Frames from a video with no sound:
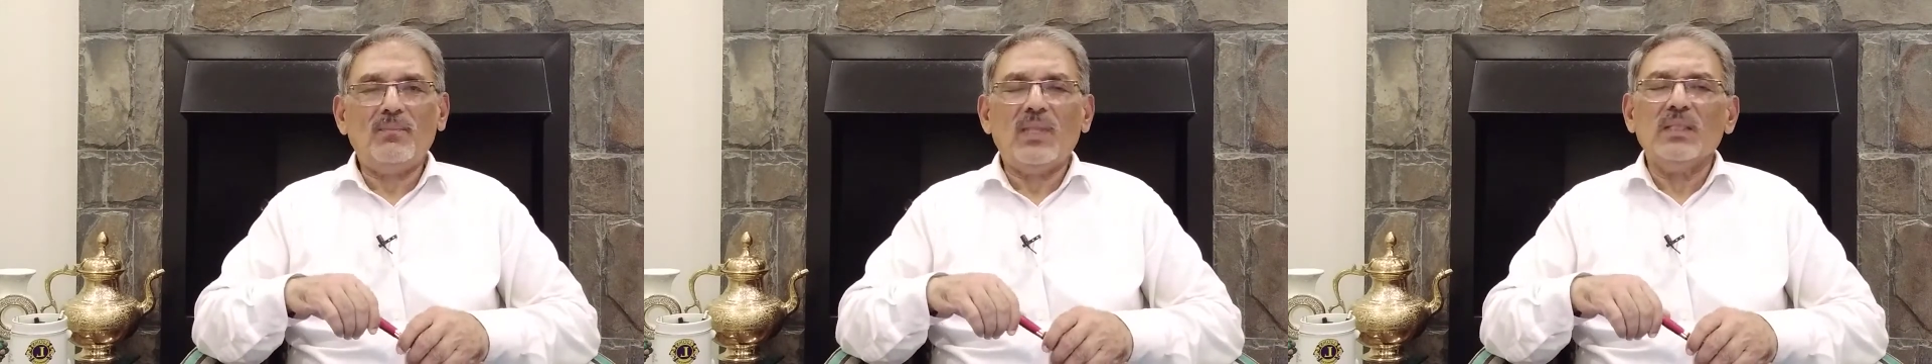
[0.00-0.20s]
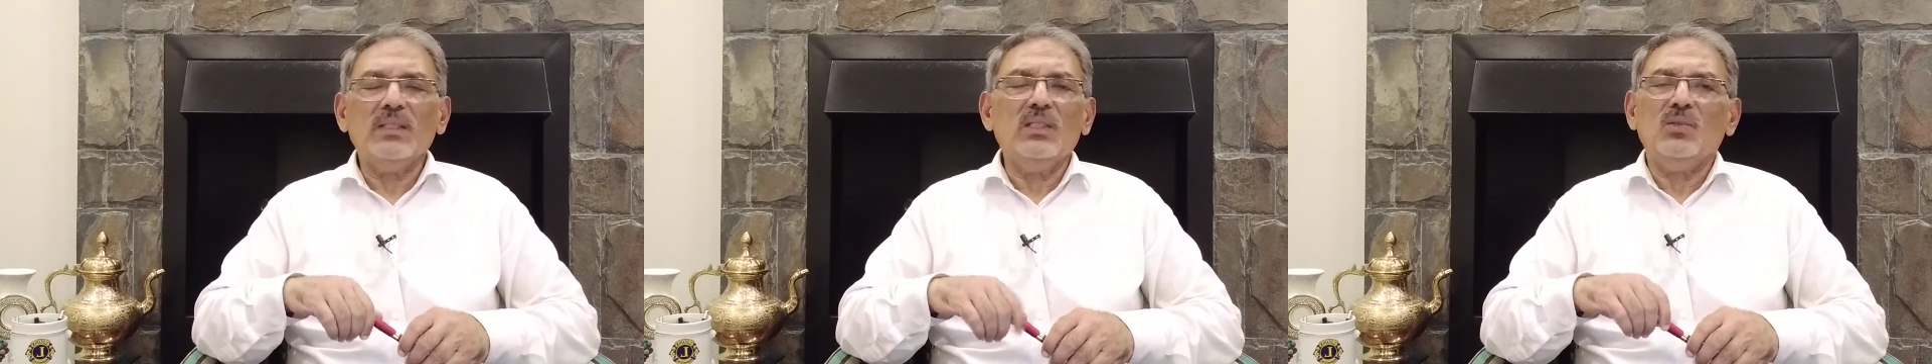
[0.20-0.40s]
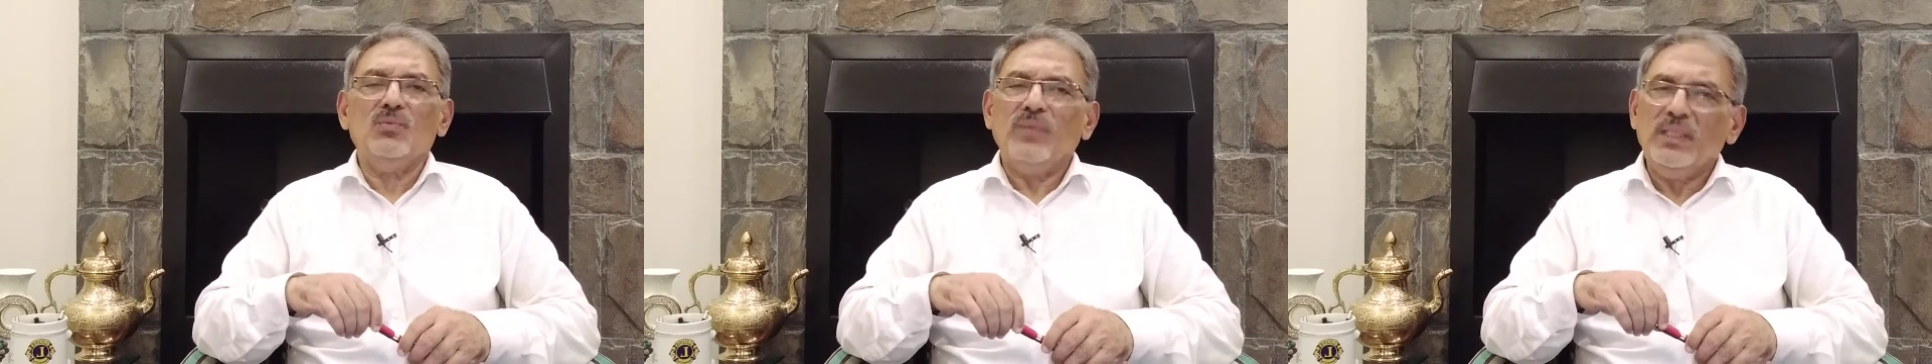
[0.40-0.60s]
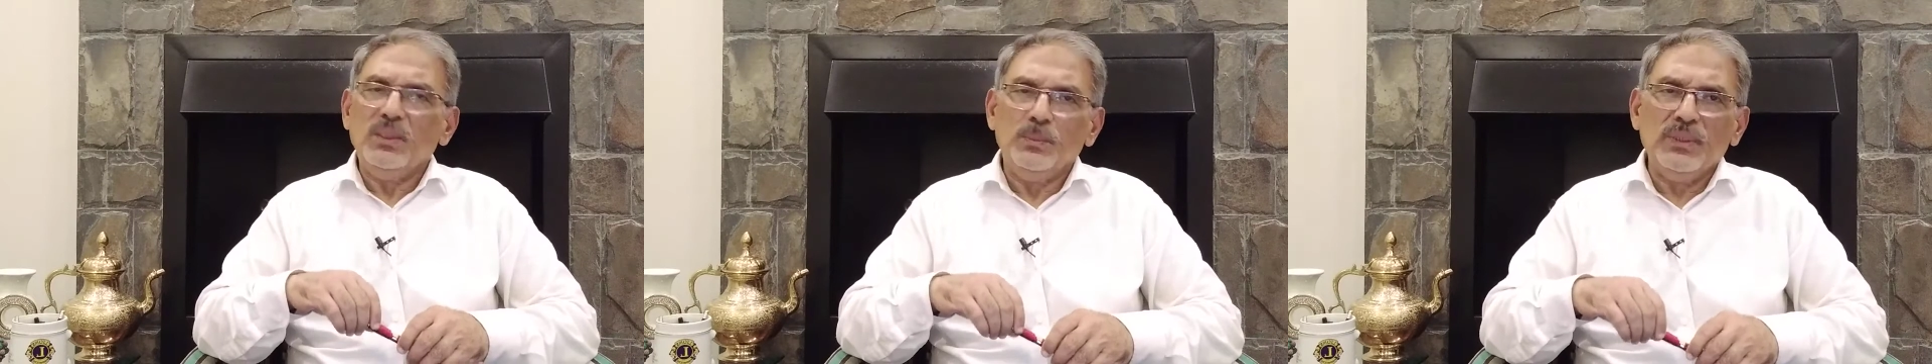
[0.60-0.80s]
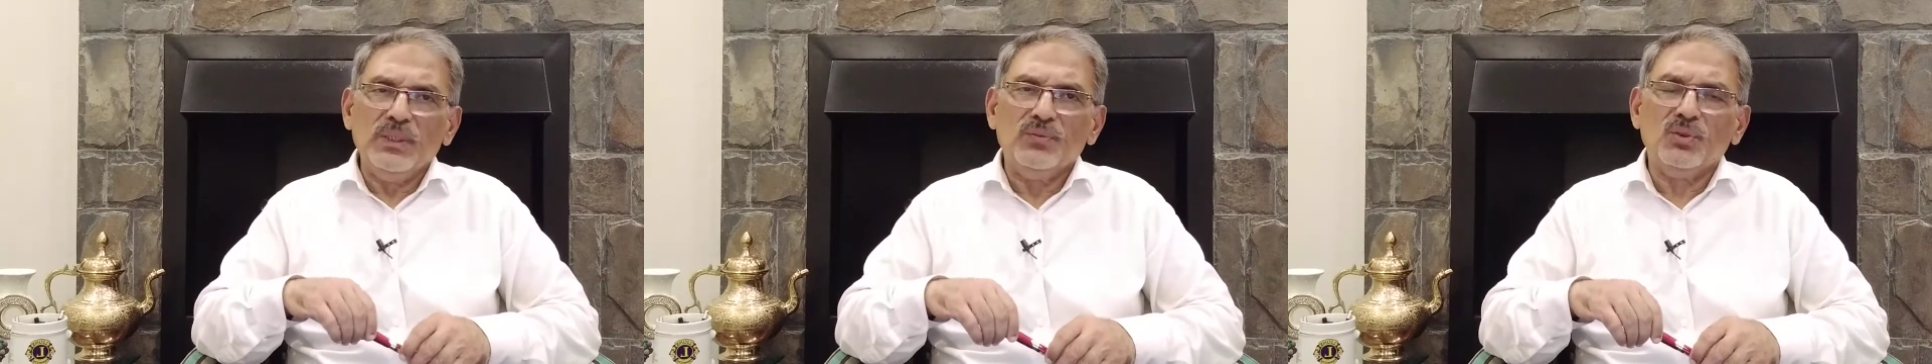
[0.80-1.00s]
This is very
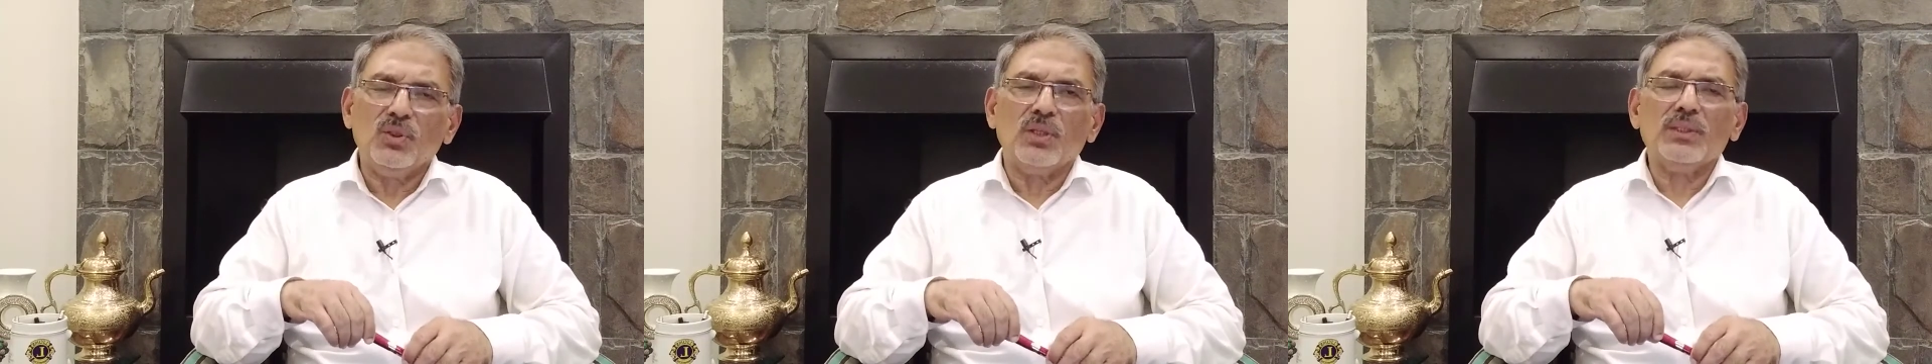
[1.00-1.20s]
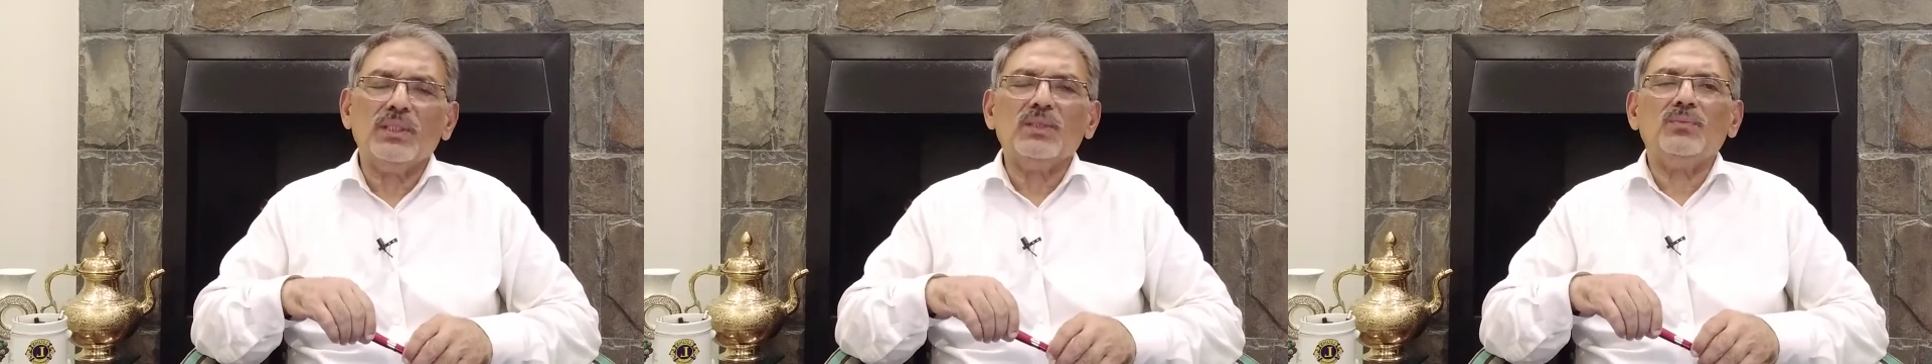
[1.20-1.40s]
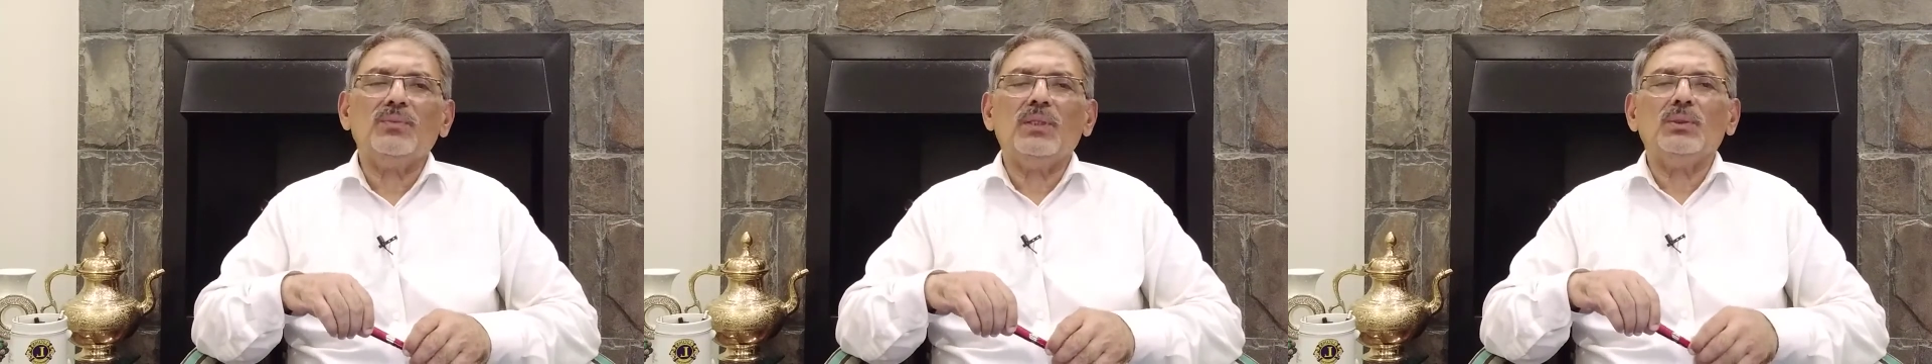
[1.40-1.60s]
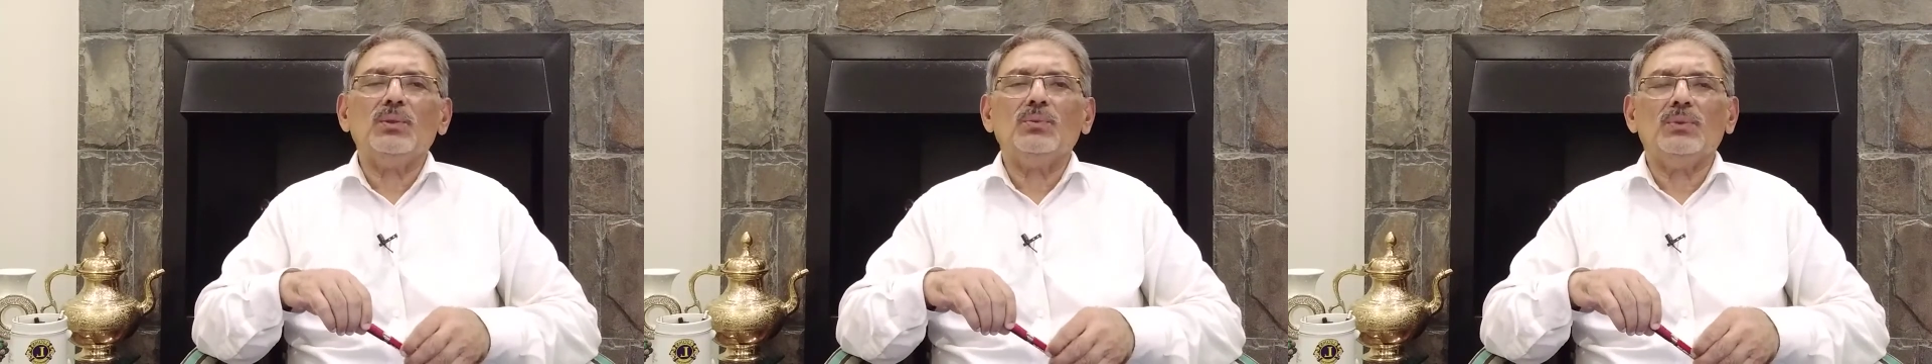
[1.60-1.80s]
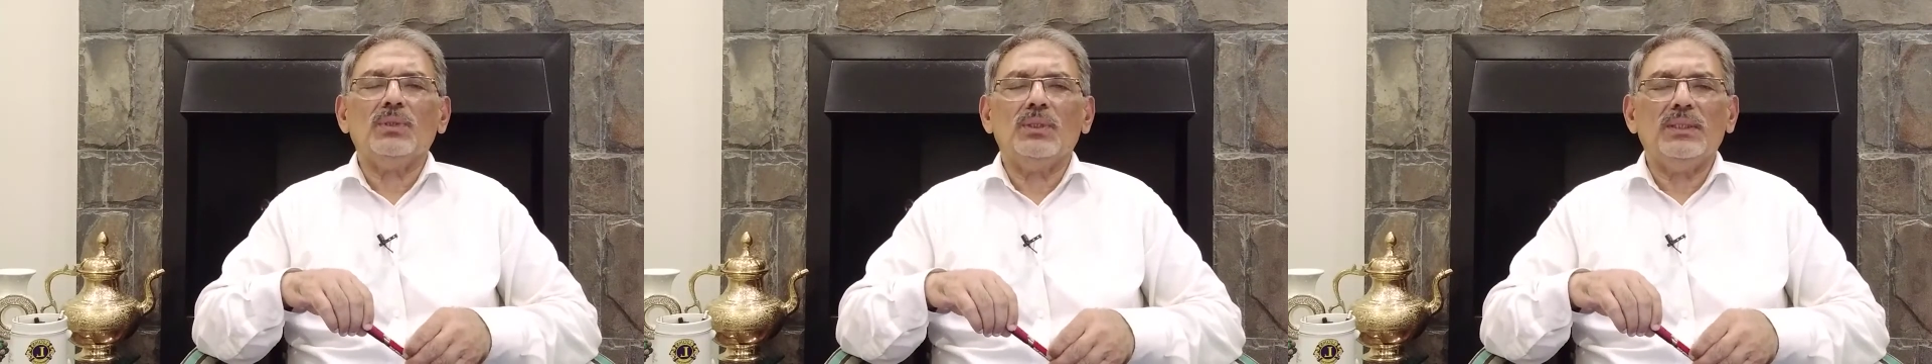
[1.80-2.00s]
brief shortlist for
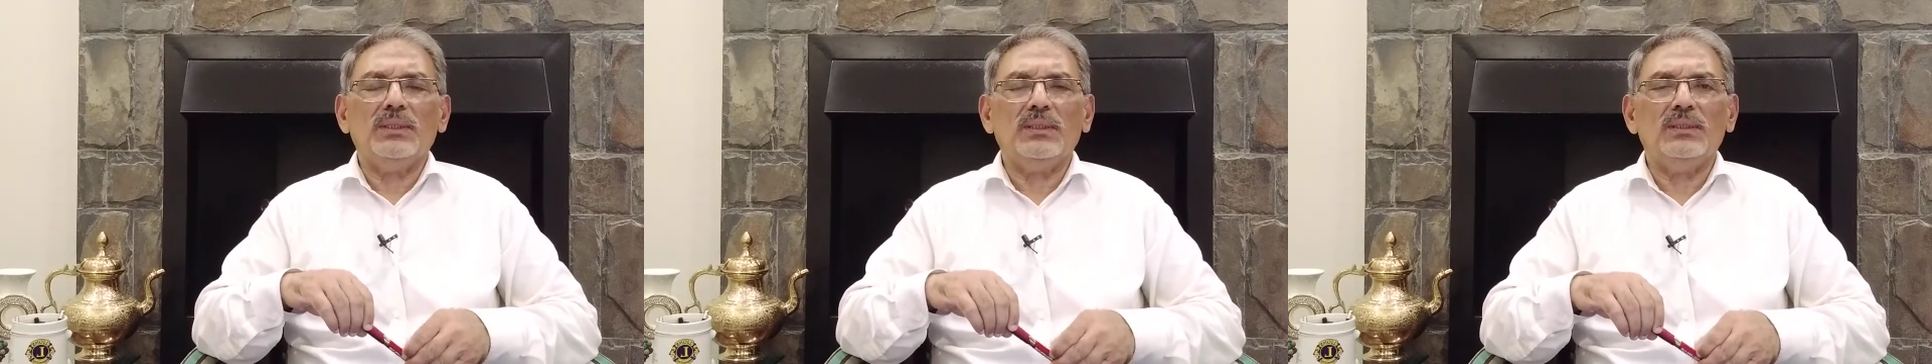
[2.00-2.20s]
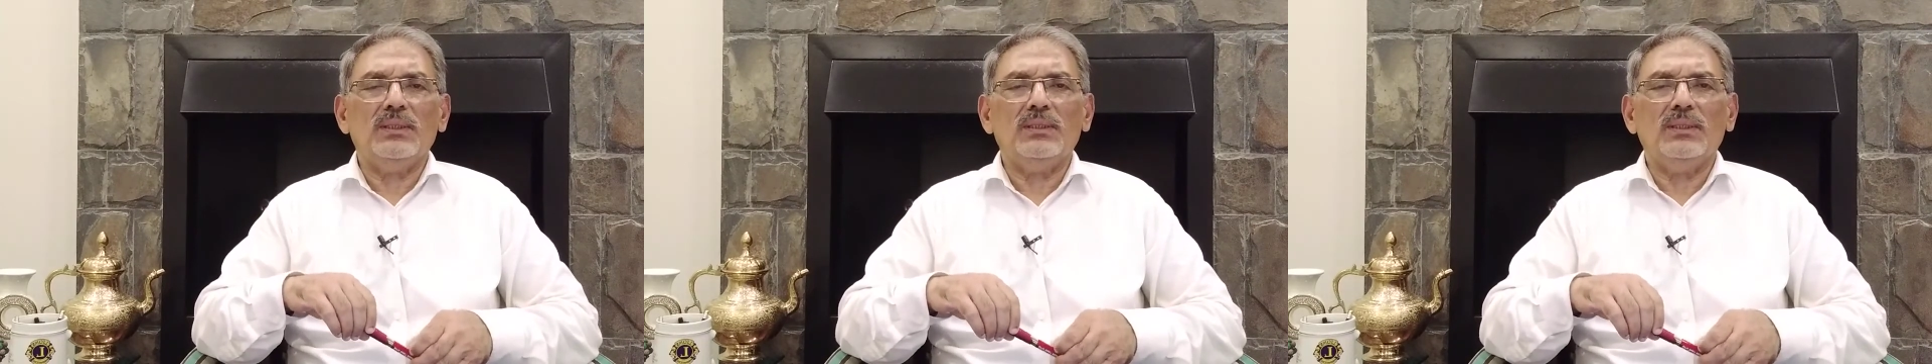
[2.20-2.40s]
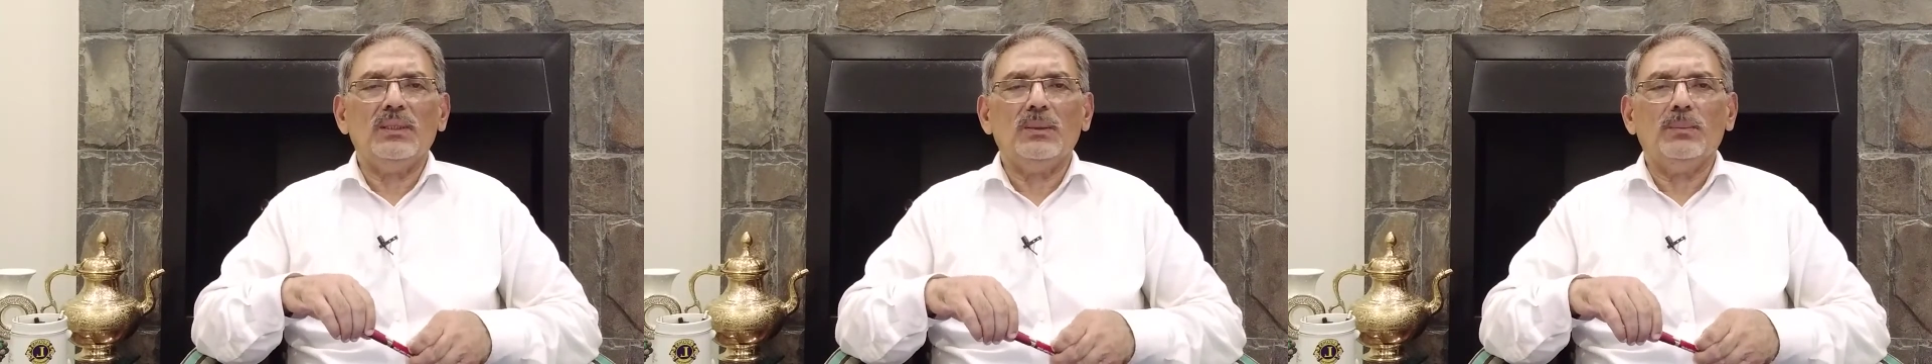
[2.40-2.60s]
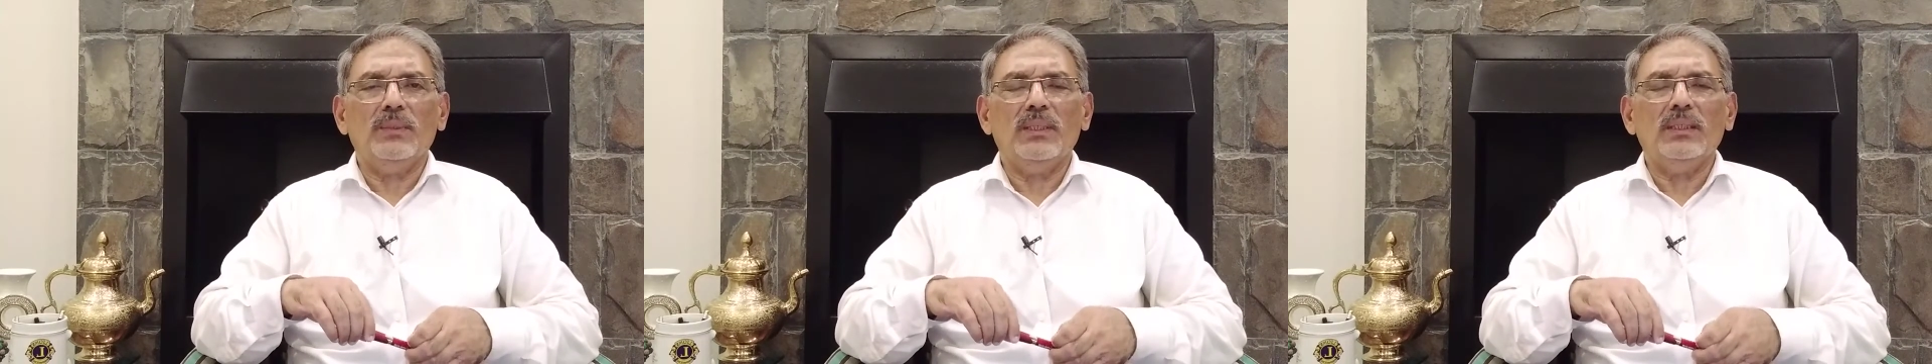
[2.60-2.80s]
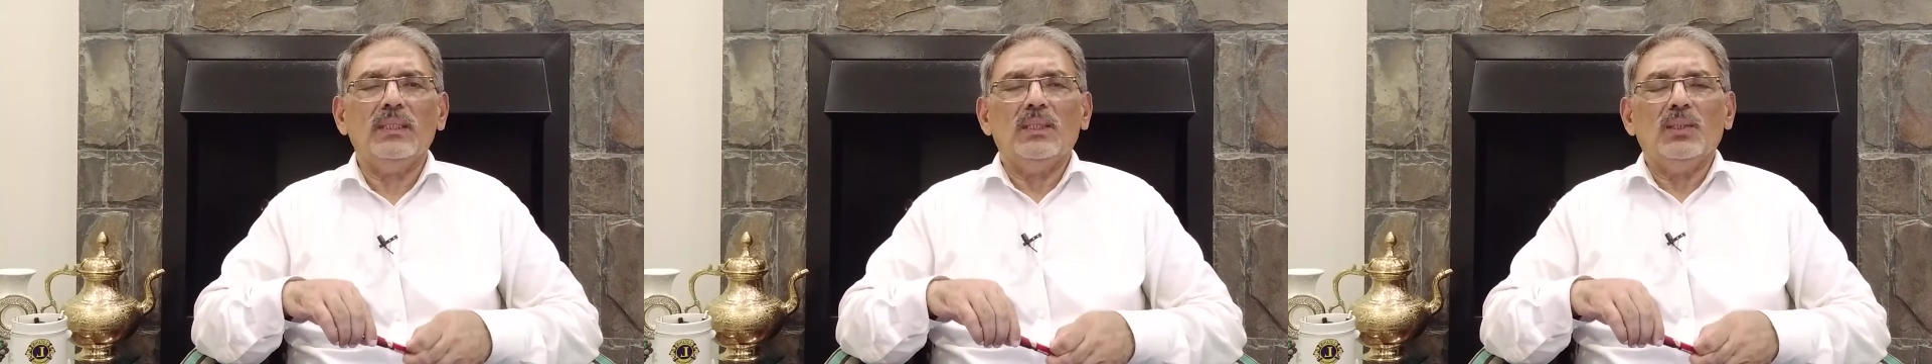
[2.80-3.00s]
you, ladies and gentlemen,